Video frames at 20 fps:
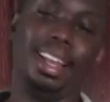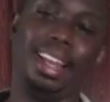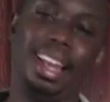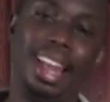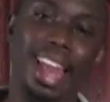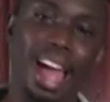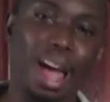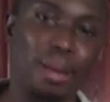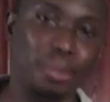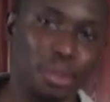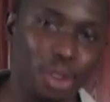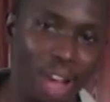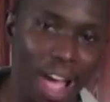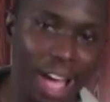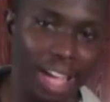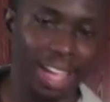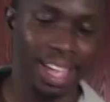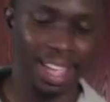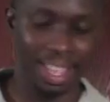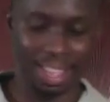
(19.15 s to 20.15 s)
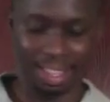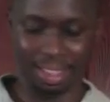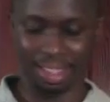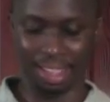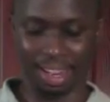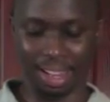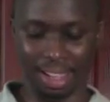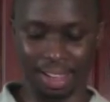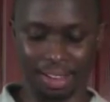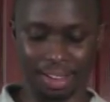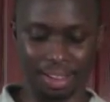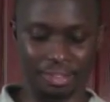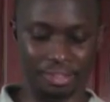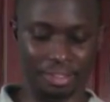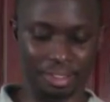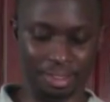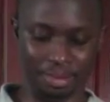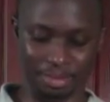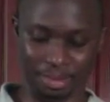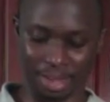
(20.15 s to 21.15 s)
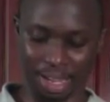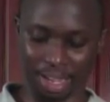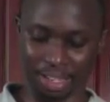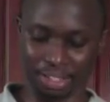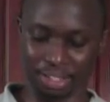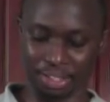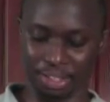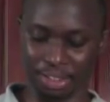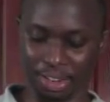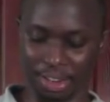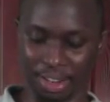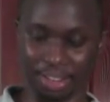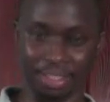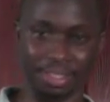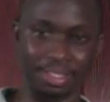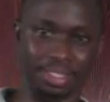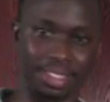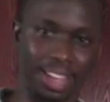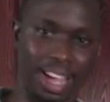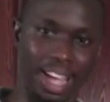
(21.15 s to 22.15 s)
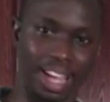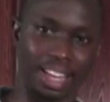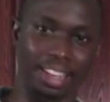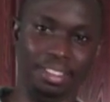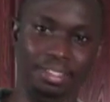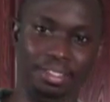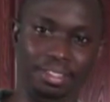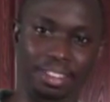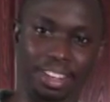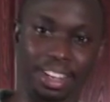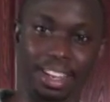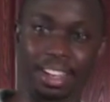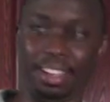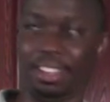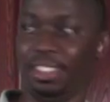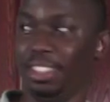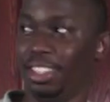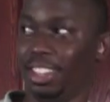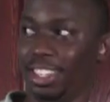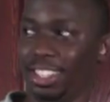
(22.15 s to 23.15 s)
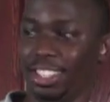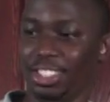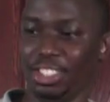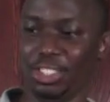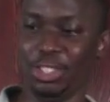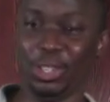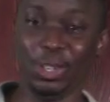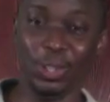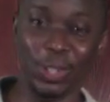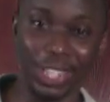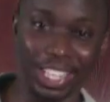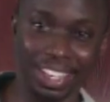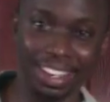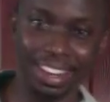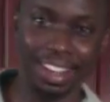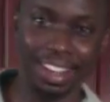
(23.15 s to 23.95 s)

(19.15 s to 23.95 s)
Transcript: that I got from next door, Island Flair Cooking School.